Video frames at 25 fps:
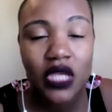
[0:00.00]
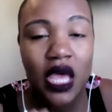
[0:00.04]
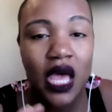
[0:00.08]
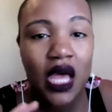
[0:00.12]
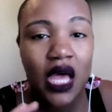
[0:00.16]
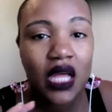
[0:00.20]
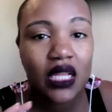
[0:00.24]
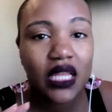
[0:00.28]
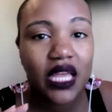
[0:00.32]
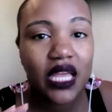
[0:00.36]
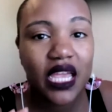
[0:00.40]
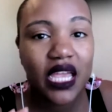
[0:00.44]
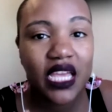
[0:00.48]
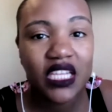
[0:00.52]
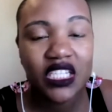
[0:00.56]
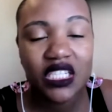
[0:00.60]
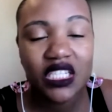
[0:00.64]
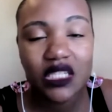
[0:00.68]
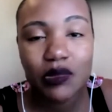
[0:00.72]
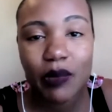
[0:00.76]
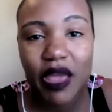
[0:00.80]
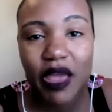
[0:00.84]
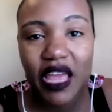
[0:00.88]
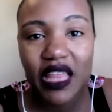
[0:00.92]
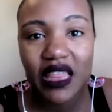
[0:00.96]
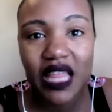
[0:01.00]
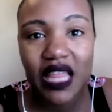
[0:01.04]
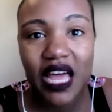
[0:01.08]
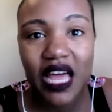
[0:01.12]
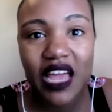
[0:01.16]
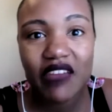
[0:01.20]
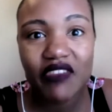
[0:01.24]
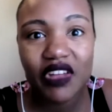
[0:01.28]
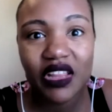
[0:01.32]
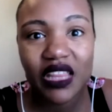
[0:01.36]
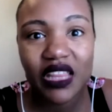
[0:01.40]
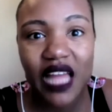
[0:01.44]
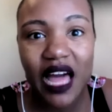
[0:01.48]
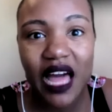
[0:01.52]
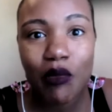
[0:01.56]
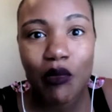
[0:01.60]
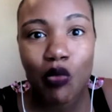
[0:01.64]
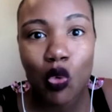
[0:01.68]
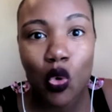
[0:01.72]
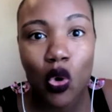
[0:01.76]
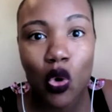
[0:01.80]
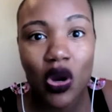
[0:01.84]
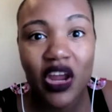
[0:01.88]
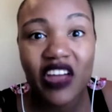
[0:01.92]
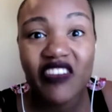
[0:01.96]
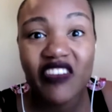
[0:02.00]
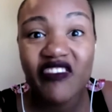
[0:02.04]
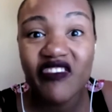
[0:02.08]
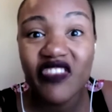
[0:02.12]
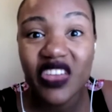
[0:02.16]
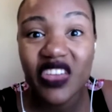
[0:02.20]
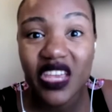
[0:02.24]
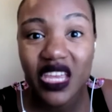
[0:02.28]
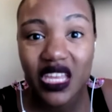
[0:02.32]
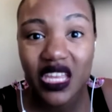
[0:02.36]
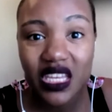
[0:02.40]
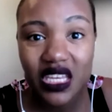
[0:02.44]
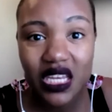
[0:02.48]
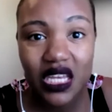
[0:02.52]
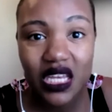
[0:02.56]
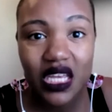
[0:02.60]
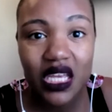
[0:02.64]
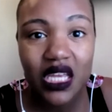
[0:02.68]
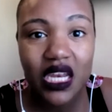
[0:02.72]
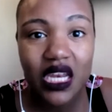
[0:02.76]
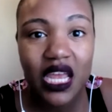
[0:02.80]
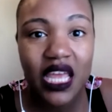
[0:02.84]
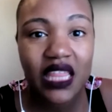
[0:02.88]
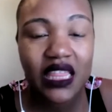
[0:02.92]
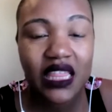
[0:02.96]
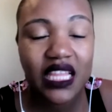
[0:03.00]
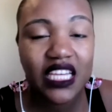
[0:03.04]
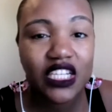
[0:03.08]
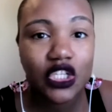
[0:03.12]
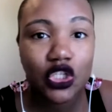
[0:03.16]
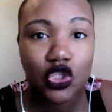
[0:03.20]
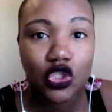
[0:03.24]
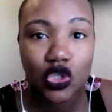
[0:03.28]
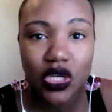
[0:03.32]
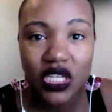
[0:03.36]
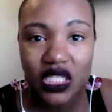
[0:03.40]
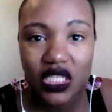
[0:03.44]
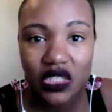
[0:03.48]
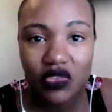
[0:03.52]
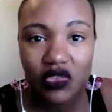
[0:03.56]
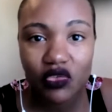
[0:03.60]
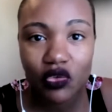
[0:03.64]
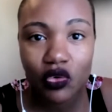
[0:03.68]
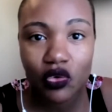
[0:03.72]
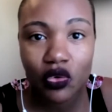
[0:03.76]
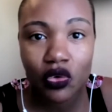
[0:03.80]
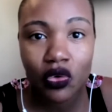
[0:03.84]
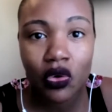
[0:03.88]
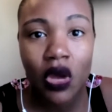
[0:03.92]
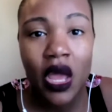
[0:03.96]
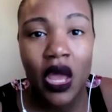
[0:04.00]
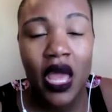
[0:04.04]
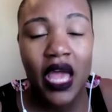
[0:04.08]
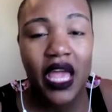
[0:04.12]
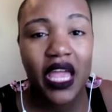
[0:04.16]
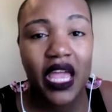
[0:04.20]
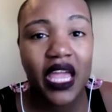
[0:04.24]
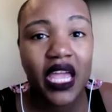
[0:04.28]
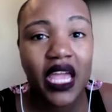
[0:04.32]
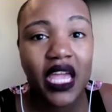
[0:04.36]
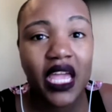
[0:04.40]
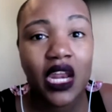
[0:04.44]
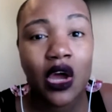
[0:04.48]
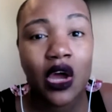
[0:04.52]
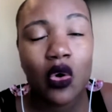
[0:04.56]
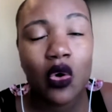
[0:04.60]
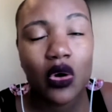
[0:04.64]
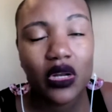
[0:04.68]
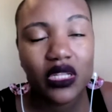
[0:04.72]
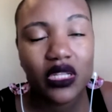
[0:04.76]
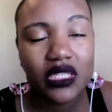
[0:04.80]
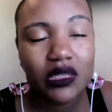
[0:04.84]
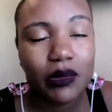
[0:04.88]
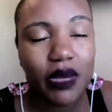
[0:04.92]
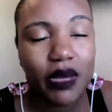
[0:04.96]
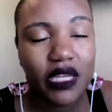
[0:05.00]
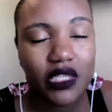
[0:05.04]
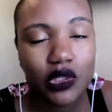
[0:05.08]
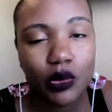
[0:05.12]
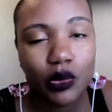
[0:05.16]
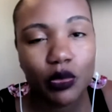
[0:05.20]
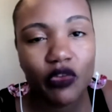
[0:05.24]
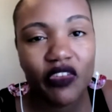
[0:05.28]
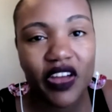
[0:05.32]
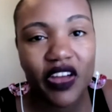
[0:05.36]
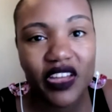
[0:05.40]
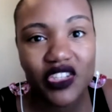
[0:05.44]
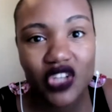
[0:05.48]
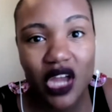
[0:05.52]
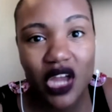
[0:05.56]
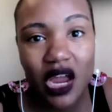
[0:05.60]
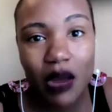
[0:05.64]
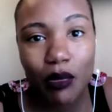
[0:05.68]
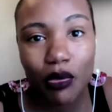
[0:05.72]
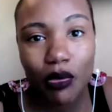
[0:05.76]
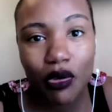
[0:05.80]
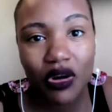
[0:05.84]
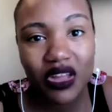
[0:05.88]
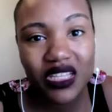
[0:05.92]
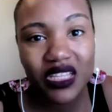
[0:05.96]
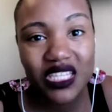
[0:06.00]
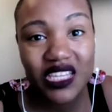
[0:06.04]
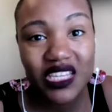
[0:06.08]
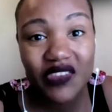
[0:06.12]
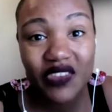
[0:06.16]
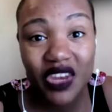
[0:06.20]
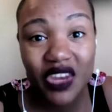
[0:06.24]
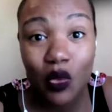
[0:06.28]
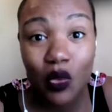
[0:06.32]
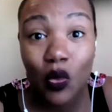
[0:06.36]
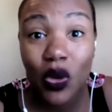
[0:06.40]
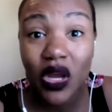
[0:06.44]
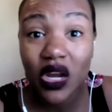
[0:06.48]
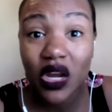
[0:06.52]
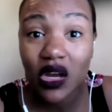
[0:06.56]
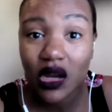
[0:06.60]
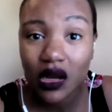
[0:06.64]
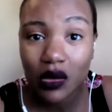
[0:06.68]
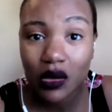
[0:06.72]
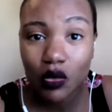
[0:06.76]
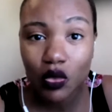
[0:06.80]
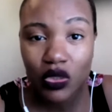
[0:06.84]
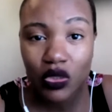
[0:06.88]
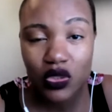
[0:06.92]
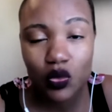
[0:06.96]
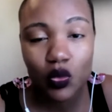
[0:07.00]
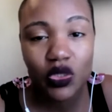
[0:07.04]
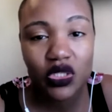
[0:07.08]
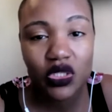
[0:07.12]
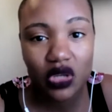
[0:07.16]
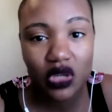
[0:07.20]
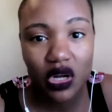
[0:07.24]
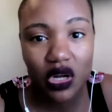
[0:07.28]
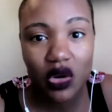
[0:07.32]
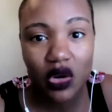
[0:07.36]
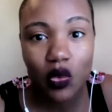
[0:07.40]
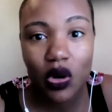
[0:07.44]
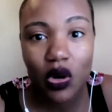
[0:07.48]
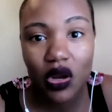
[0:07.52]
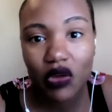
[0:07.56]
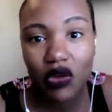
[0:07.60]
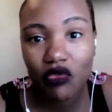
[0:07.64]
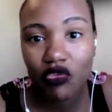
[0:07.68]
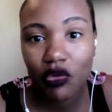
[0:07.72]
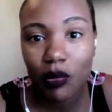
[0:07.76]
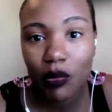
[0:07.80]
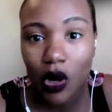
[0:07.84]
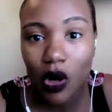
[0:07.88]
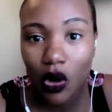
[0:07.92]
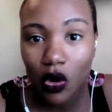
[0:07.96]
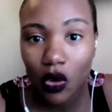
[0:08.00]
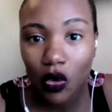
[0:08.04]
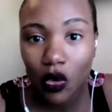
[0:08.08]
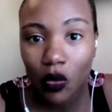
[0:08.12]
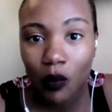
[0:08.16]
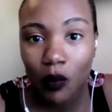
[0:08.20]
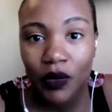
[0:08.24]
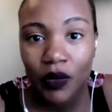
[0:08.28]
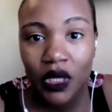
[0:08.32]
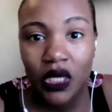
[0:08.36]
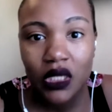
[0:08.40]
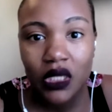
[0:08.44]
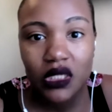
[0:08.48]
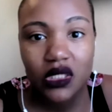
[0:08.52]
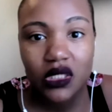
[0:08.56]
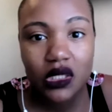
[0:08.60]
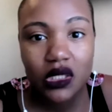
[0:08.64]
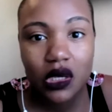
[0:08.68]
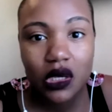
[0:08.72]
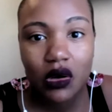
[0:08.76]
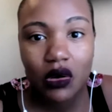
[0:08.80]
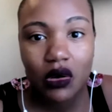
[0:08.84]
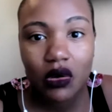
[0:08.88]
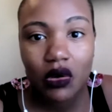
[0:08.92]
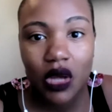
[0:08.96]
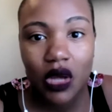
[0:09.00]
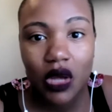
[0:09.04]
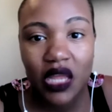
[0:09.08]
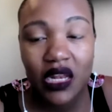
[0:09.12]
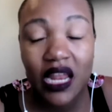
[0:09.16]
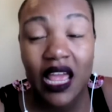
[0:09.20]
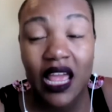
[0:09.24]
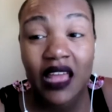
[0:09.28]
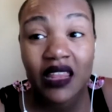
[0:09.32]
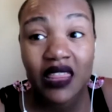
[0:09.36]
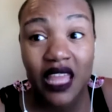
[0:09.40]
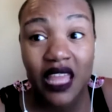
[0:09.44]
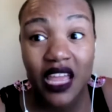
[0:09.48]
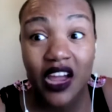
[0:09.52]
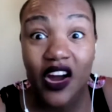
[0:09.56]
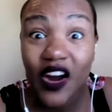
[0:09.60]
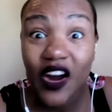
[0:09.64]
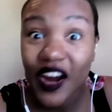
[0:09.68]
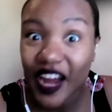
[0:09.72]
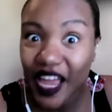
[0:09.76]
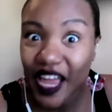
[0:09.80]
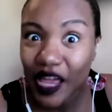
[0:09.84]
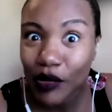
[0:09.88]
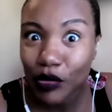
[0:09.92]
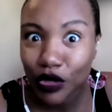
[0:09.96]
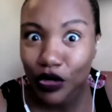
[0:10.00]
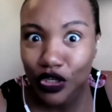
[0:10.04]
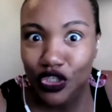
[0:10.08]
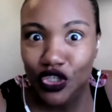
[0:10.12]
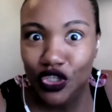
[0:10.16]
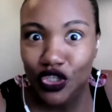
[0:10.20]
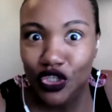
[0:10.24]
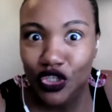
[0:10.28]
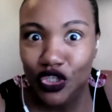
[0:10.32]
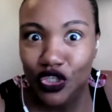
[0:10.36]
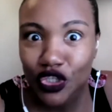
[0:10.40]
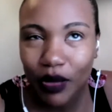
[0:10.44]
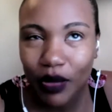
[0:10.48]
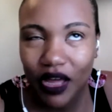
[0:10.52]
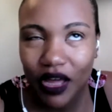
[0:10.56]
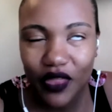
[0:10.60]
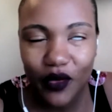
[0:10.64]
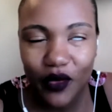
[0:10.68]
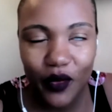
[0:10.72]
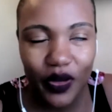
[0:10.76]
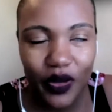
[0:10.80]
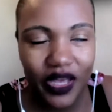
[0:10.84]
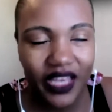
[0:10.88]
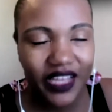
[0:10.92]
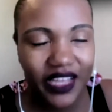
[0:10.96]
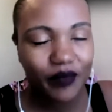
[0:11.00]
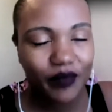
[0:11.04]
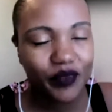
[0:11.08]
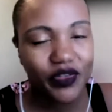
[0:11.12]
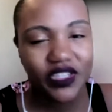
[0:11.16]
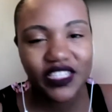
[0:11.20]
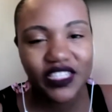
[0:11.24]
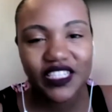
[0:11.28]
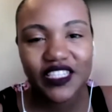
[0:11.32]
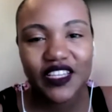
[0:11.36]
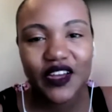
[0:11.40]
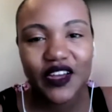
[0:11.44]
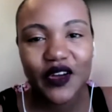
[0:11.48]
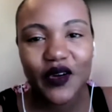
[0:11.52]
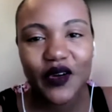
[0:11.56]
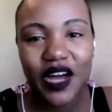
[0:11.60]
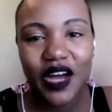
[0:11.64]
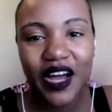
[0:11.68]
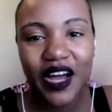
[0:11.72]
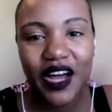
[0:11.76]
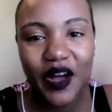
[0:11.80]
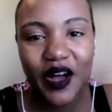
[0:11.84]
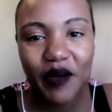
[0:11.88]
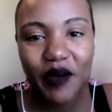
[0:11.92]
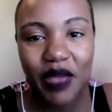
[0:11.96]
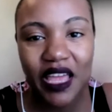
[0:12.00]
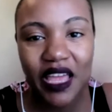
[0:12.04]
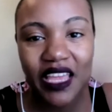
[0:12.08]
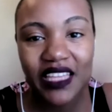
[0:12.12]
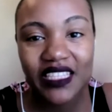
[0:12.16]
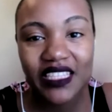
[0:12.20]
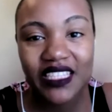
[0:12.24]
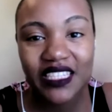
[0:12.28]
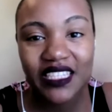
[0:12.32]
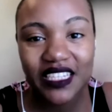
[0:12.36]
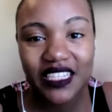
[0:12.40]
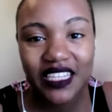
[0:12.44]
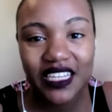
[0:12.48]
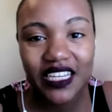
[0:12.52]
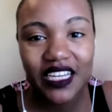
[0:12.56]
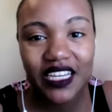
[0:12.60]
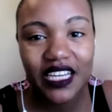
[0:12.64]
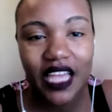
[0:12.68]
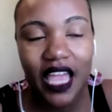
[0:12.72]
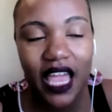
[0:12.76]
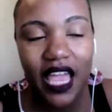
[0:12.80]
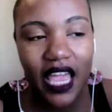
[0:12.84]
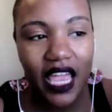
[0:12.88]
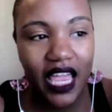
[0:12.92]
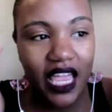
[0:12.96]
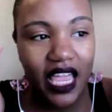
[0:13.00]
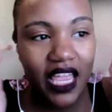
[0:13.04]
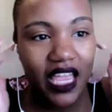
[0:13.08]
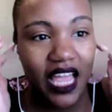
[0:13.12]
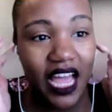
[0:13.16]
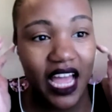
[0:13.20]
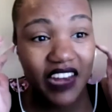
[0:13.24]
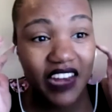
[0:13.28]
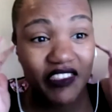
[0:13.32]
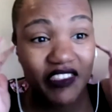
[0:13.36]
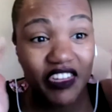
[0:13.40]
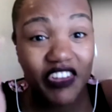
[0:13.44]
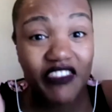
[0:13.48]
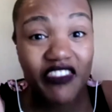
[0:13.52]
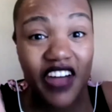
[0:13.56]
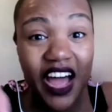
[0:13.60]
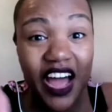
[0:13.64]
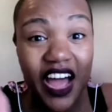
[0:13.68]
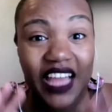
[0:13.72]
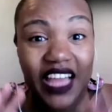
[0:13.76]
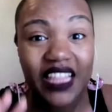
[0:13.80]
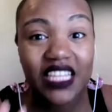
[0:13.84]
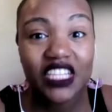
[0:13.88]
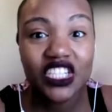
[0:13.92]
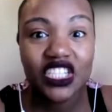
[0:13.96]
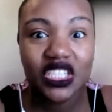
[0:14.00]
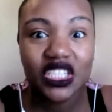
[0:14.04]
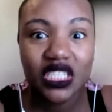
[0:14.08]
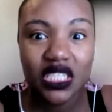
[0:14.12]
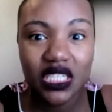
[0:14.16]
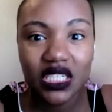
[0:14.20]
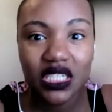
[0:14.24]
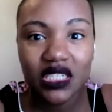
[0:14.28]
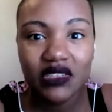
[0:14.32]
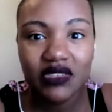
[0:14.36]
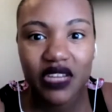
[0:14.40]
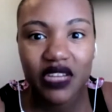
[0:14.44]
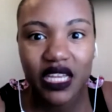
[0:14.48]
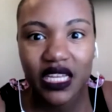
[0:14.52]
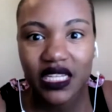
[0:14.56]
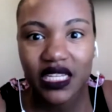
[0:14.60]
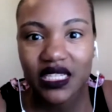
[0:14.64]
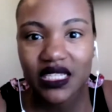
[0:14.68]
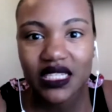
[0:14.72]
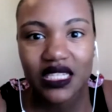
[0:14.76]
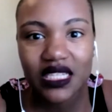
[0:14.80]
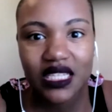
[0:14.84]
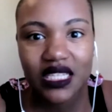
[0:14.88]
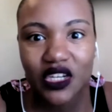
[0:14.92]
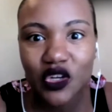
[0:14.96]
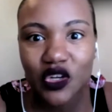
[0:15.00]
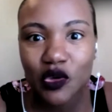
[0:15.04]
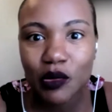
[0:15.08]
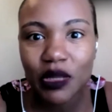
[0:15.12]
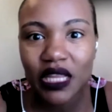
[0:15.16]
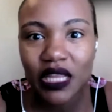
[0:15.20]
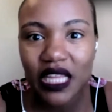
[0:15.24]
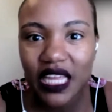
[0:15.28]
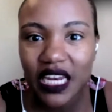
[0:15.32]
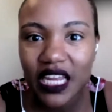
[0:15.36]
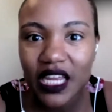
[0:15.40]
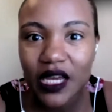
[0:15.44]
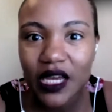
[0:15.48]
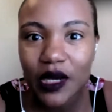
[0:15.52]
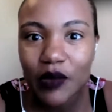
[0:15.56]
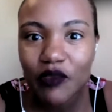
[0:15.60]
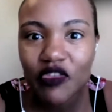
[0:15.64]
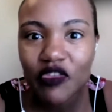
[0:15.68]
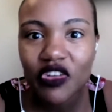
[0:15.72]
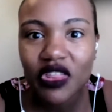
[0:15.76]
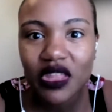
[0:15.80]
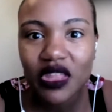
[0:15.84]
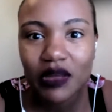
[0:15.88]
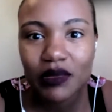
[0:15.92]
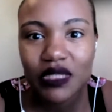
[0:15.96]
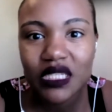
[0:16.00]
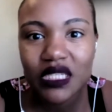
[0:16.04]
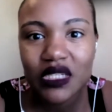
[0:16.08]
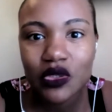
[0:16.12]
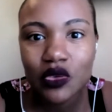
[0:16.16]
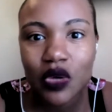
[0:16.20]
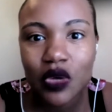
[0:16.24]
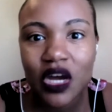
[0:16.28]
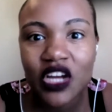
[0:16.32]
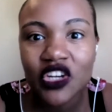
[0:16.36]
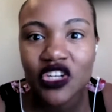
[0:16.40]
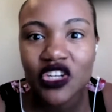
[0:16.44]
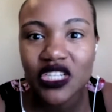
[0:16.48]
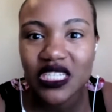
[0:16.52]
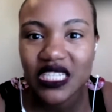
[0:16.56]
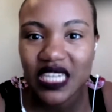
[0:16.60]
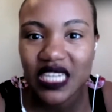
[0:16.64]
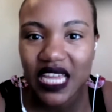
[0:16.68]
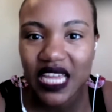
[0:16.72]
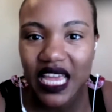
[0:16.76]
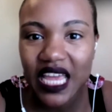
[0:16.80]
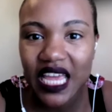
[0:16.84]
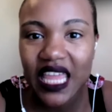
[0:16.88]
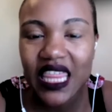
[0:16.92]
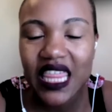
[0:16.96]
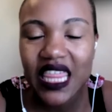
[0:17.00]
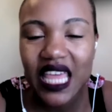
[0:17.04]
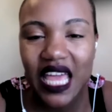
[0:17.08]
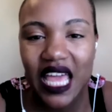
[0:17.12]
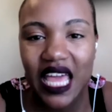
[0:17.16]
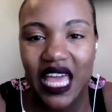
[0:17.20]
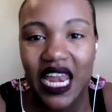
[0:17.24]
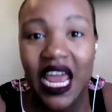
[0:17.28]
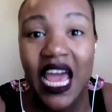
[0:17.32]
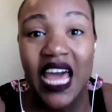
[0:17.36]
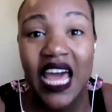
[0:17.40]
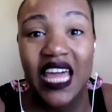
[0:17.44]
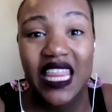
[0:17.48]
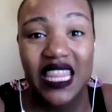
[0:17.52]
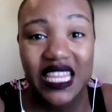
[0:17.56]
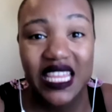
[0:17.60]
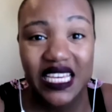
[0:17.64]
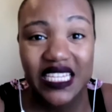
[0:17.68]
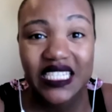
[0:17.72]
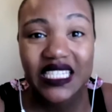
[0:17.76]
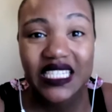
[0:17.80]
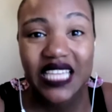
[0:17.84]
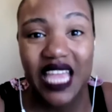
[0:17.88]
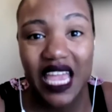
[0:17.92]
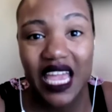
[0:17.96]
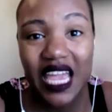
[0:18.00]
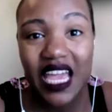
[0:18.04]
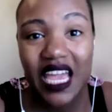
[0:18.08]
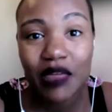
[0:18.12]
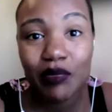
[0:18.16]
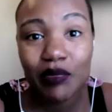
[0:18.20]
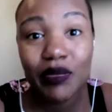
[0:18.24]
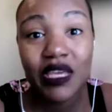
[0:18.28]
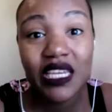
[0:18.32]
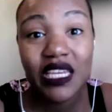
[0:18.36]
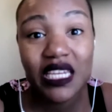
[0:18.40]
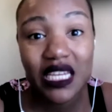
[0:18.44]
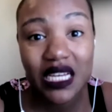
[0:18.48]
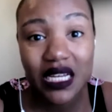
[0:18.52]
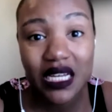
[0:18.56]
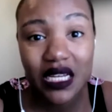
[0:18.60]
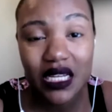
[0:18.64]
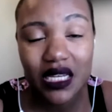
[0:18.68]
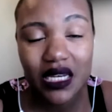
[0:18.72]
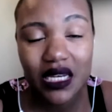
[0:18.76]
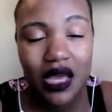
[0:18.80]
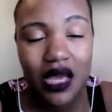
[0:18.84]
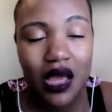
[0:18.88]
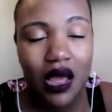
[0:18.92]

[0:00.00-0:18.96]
Like, it just made life a lot more convenient and less stressful. And according to my supervisor, our productivity went up once we started working from home. So, and they are able to track it, by the way. So it took a kind of a violent shove into the new millennium for them to understand that this can be done.